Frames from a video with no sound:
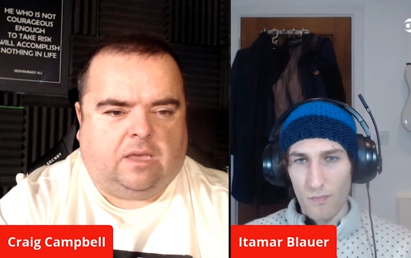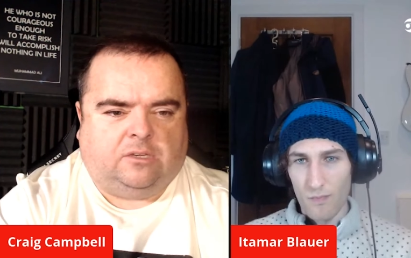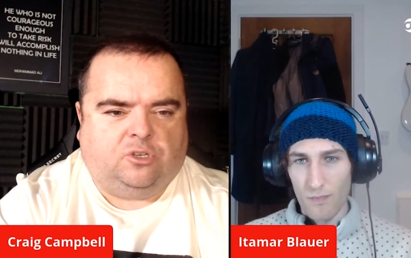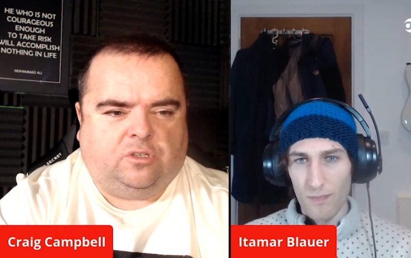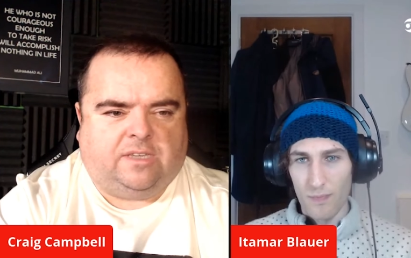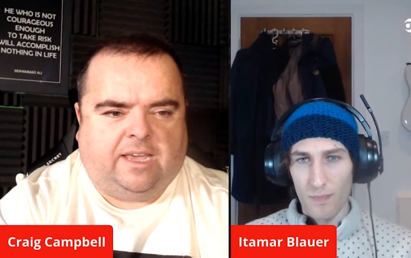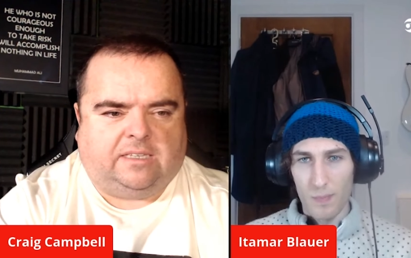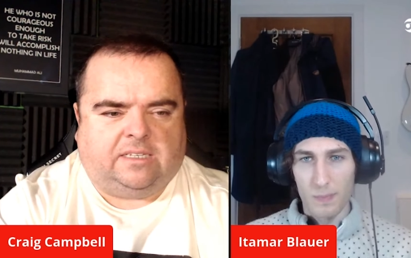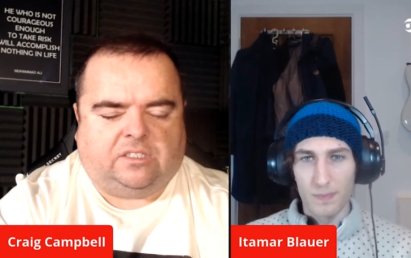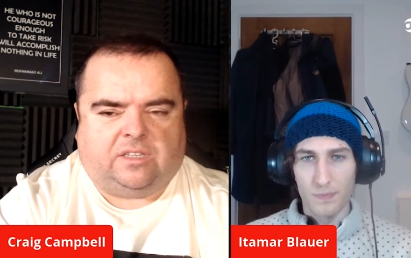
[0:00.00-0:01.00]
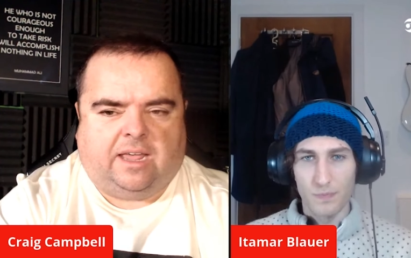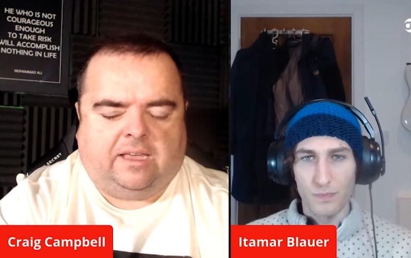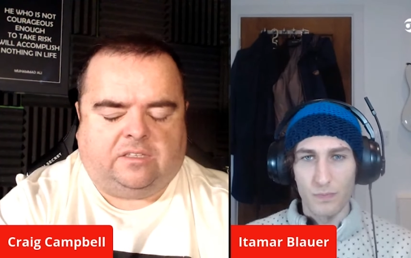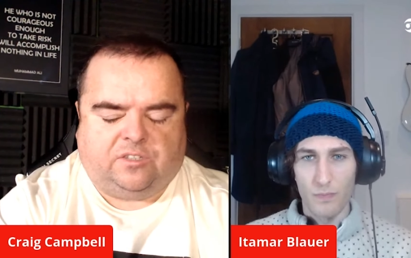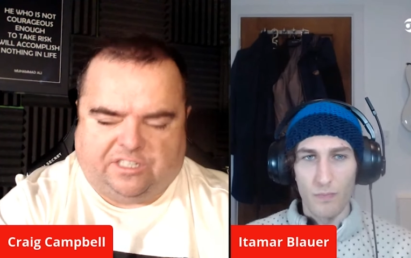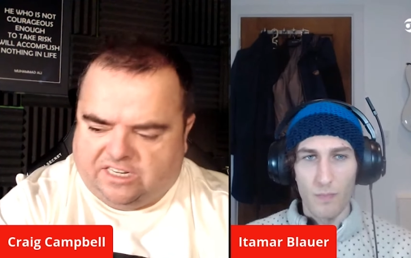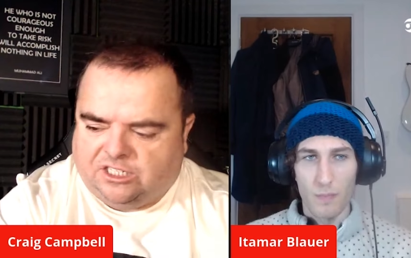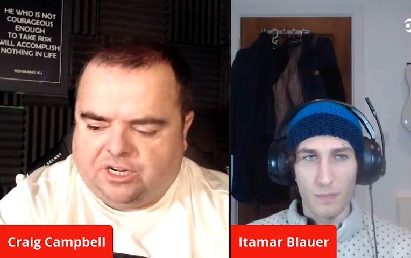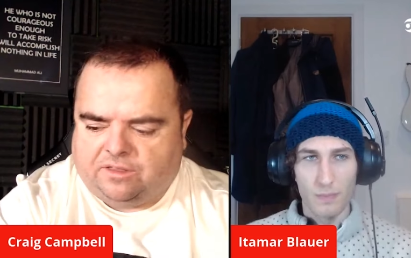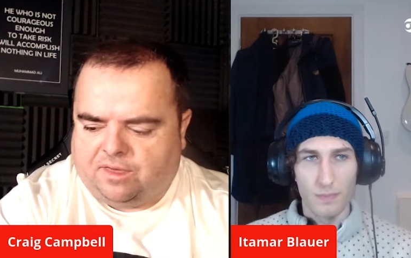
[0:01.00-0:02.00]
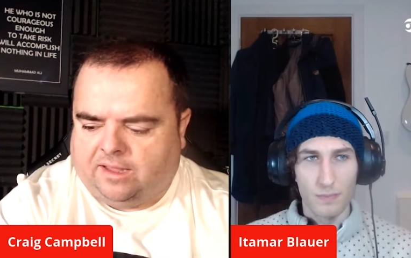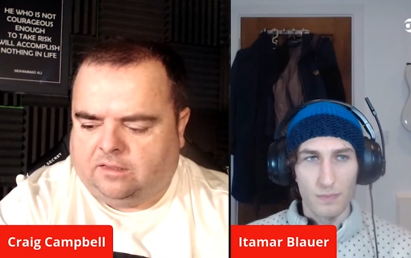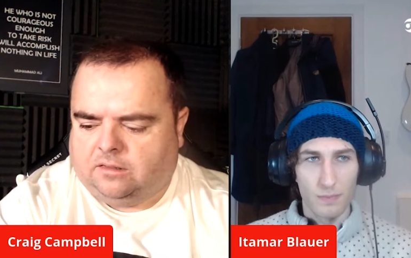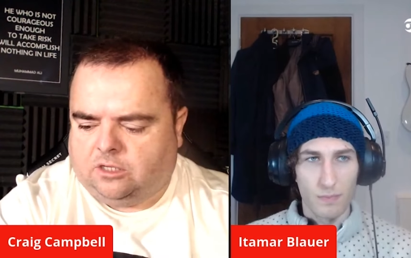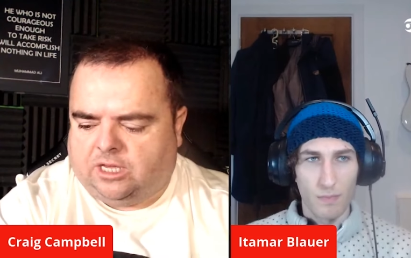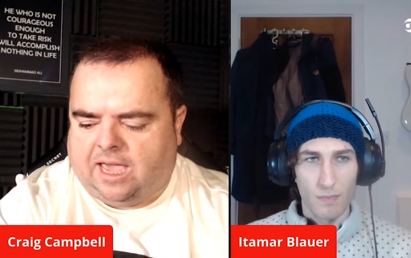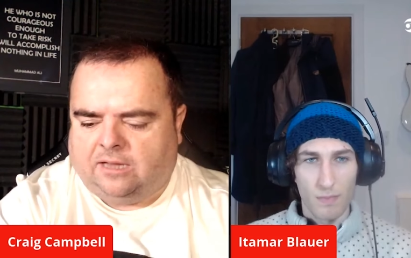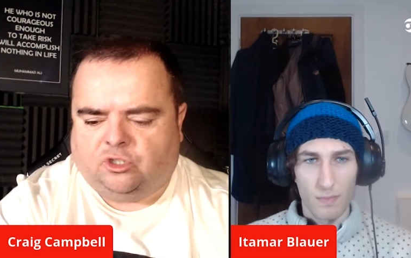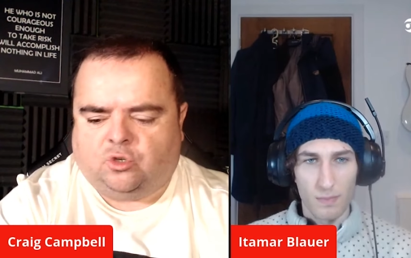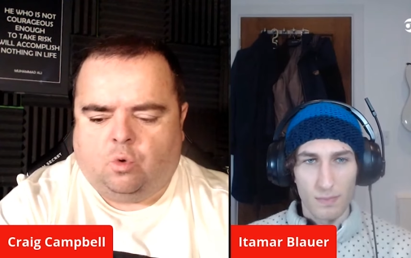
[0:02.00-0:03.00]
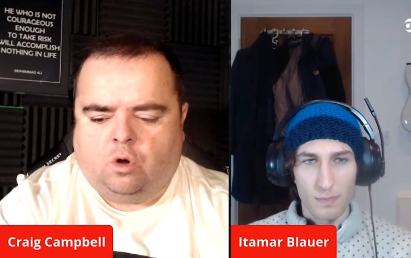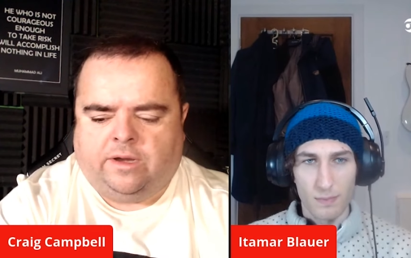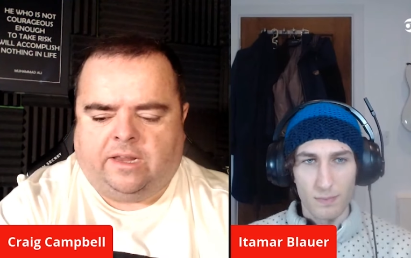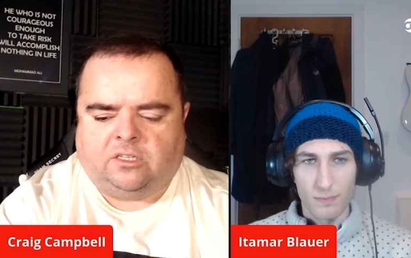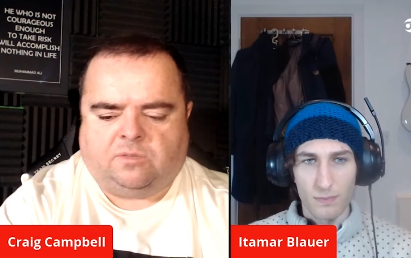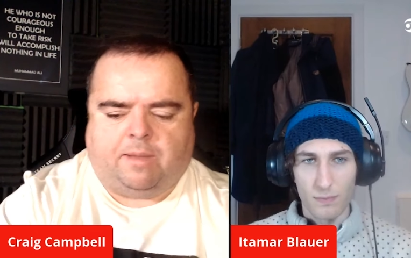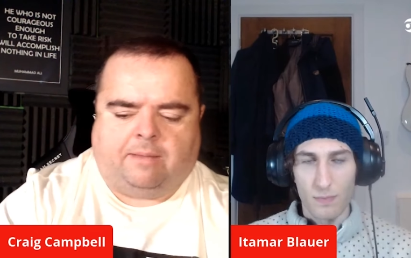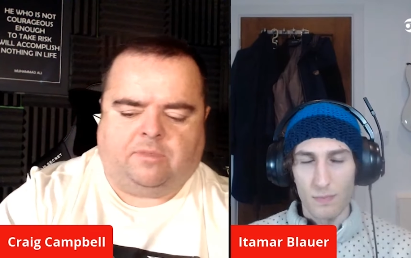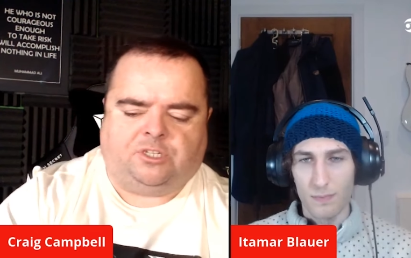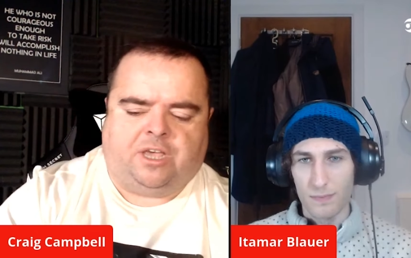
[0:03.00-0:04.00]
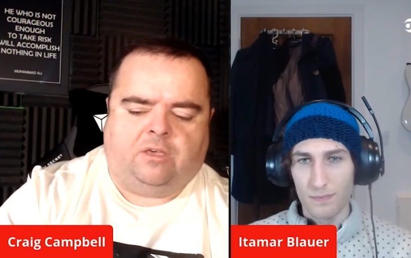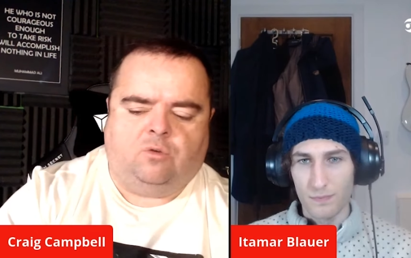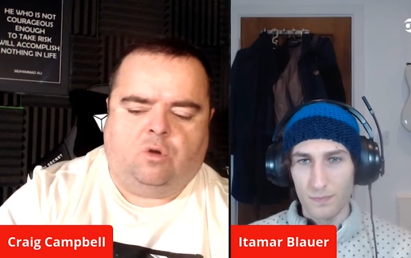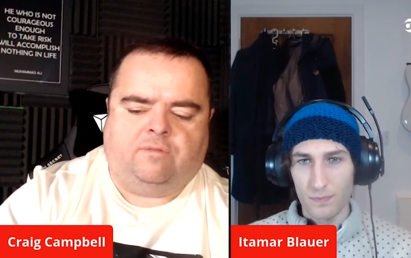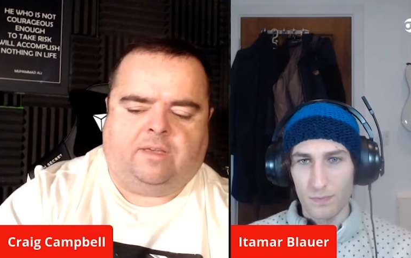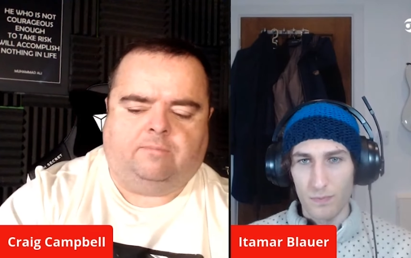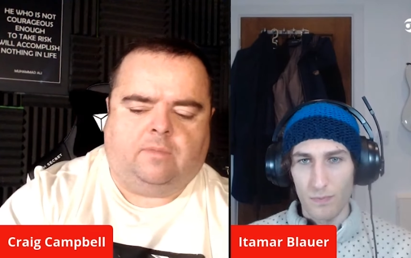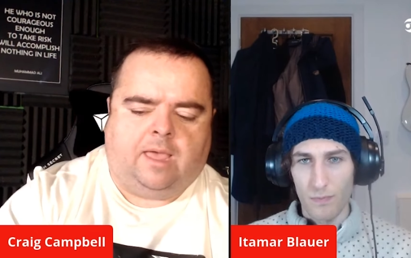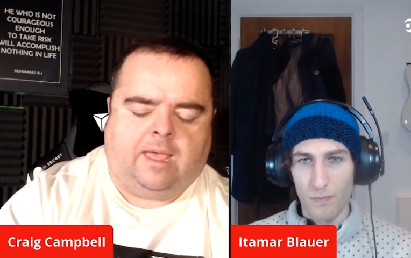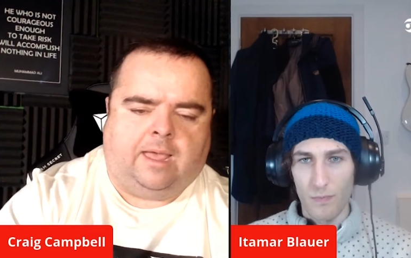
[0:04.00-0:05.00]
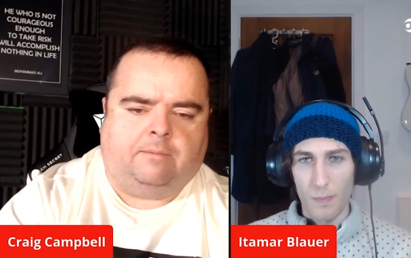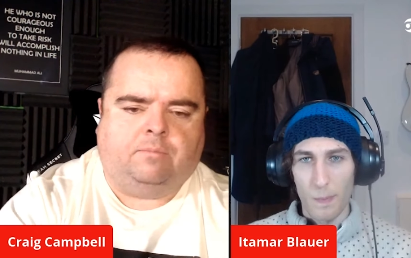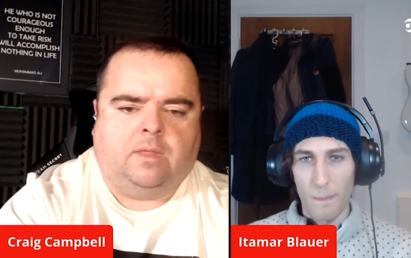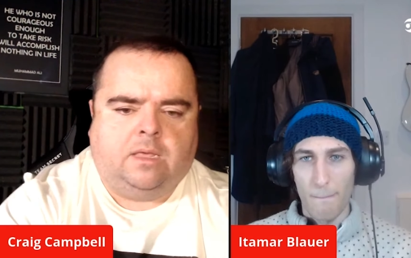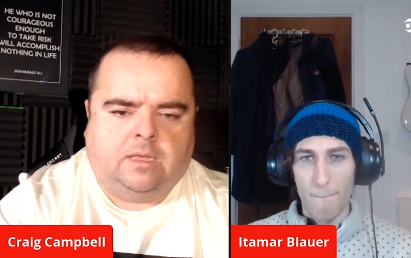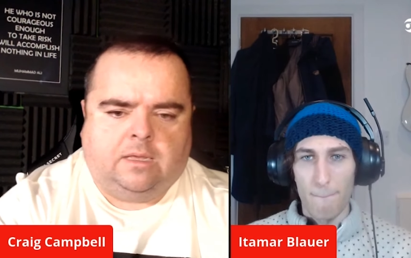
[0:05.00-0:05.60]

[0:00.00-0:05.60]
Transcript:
Speaker 1: as you see, it's a, st a strategic thing you can't just go on there and spam the shit out of it um